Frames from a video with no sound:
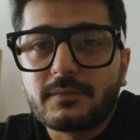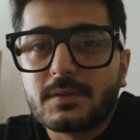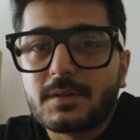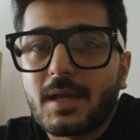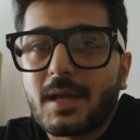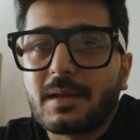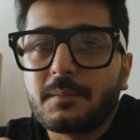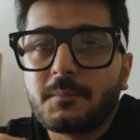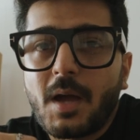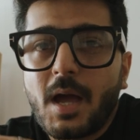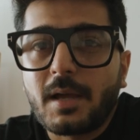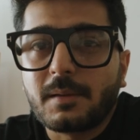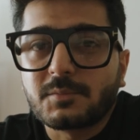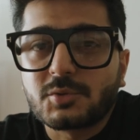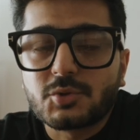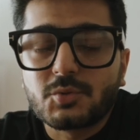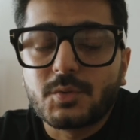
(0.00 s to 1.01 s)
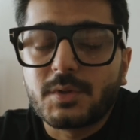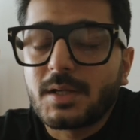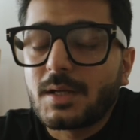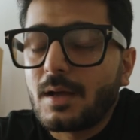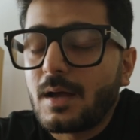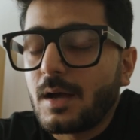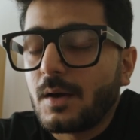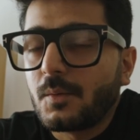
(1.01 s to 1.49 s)
of the time I'm
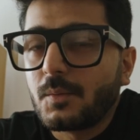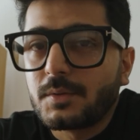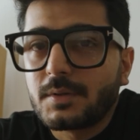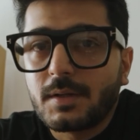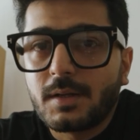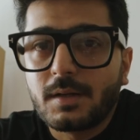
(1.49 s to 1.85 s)
shooting out